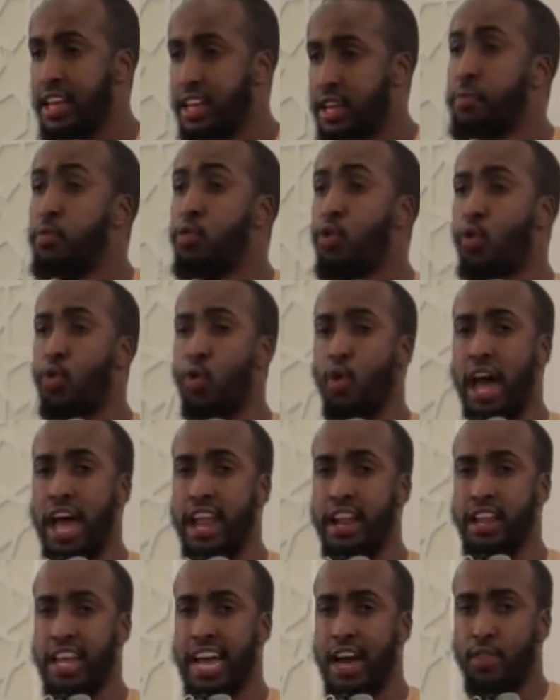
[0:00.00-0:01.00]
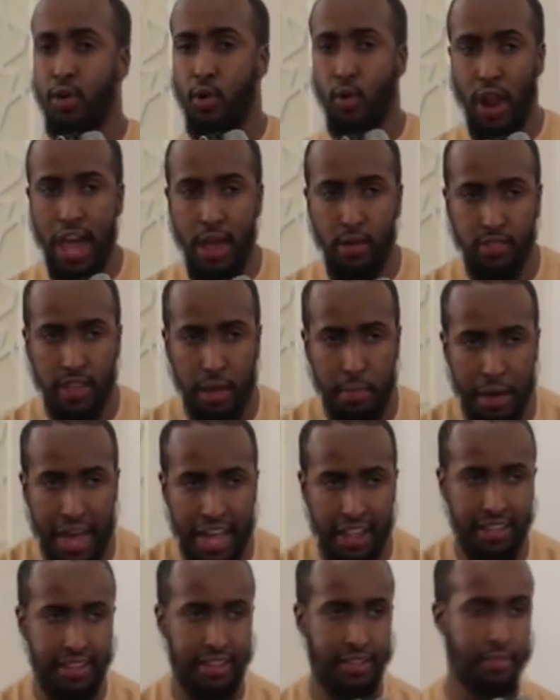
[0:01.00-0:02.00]
Jam'ul Quran, how the Quran was
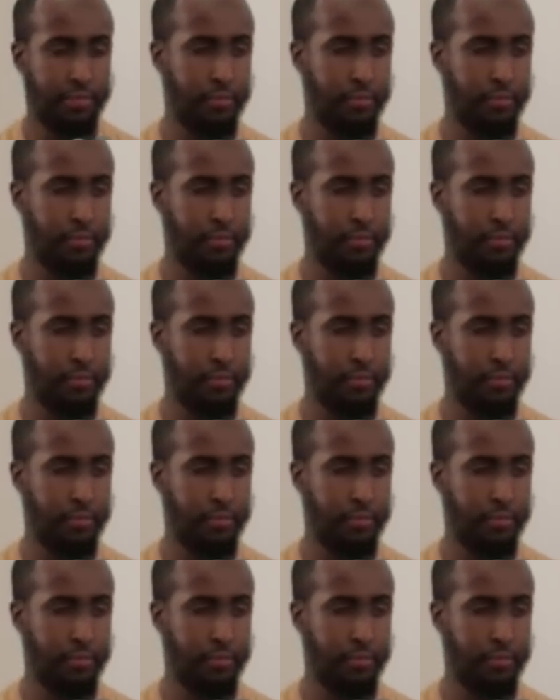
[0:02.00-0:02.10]
compiled.